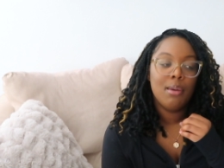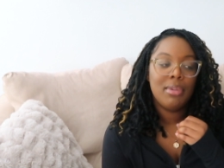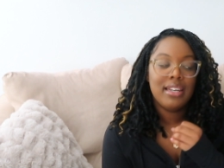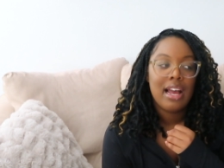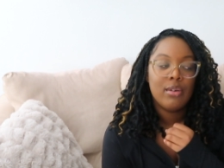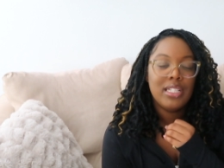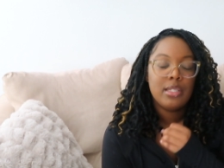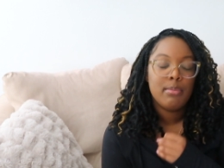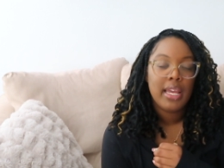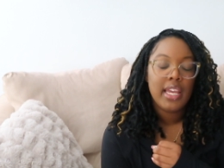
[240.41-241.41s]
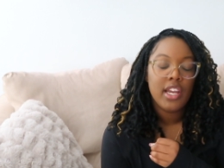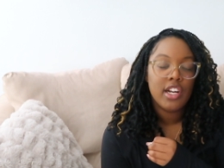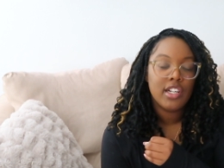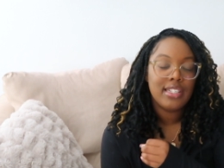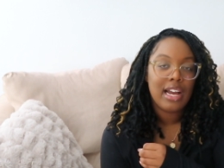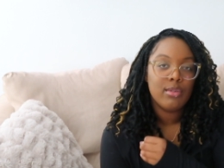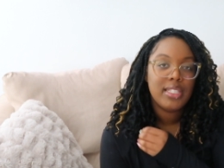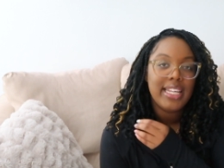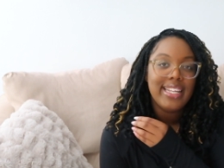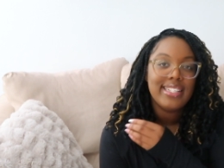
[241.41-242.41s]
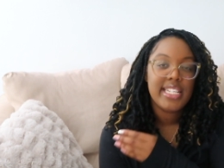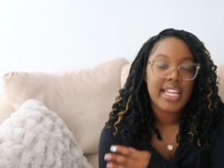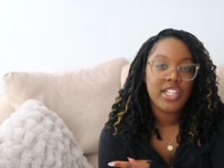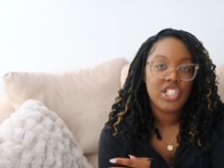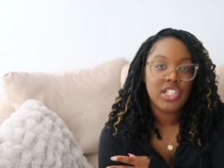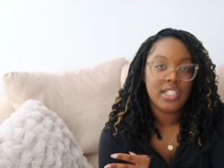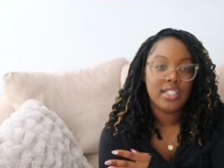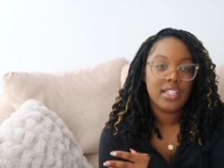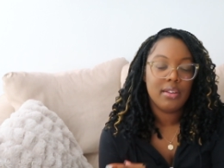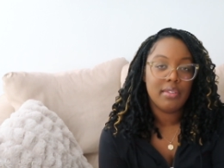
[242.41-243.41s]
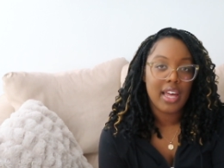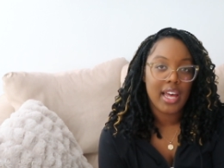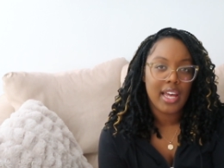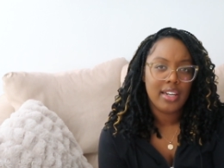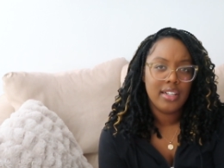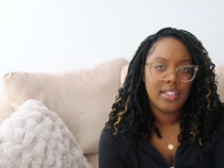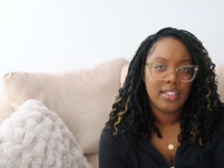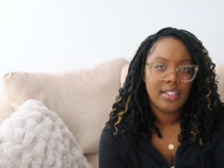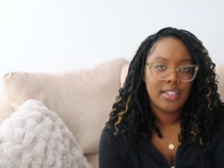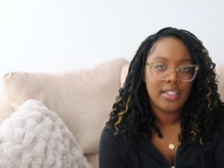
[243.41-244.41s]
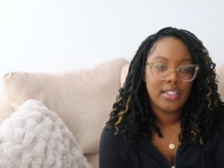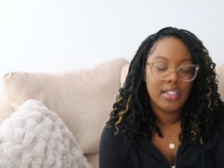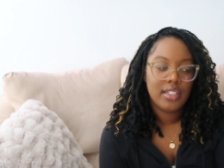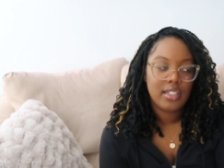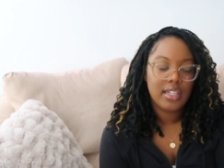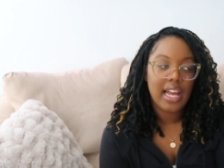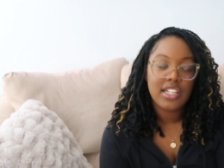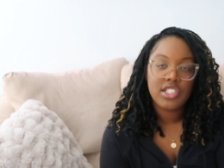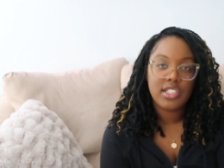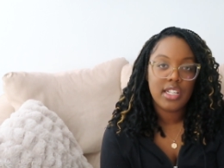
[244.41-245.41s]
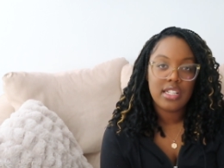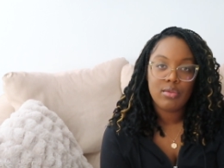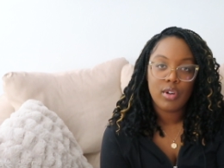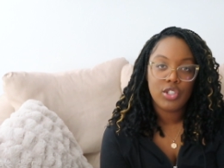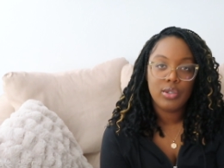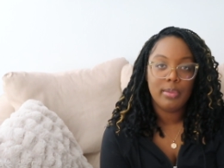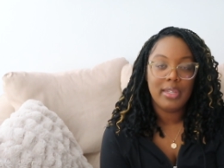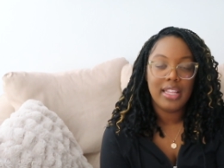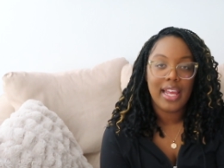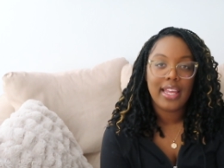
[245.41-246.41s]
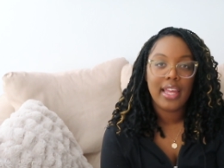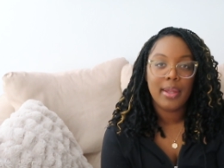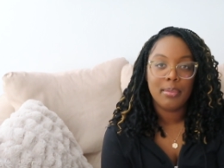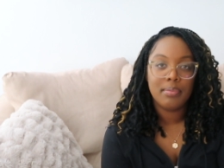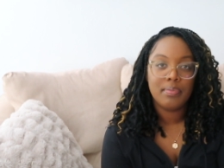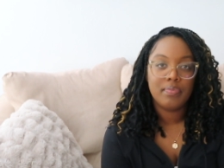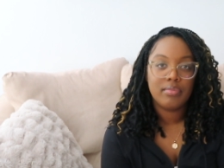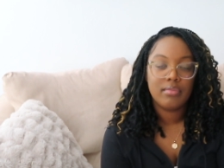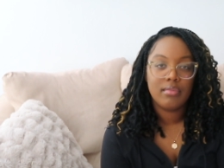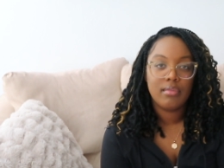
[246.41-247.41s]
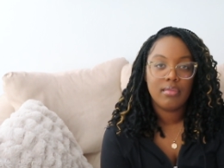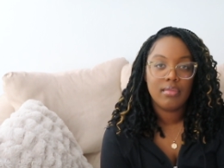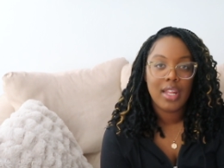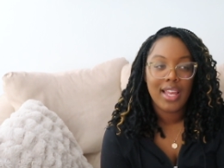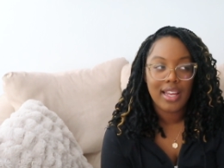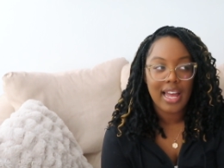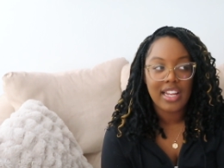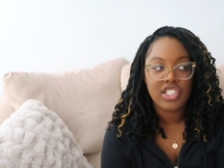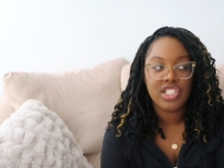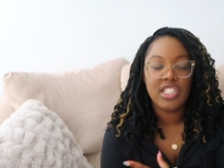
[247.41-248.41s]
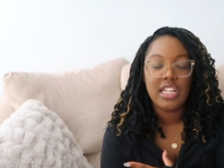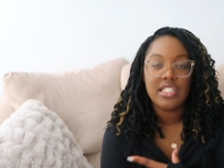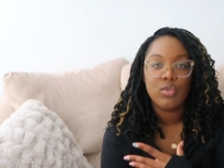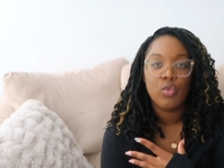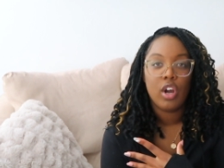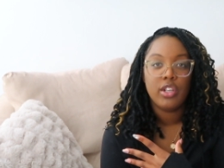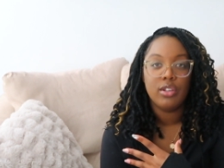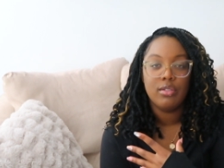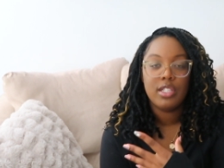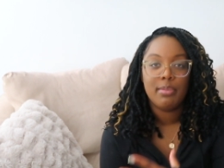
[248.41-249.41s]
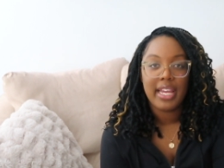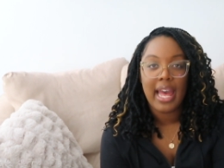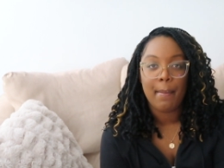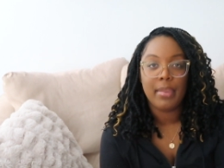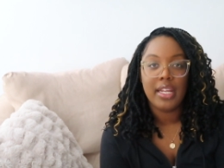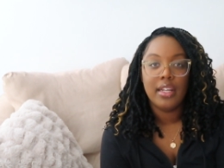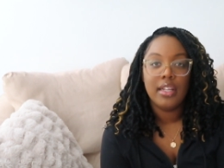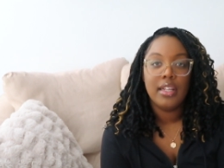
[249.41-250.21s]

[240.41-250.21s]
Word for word: but now he's making her doubt the intentions of God. God just doesn't want you to be like him. God just doesn't want you to be happy.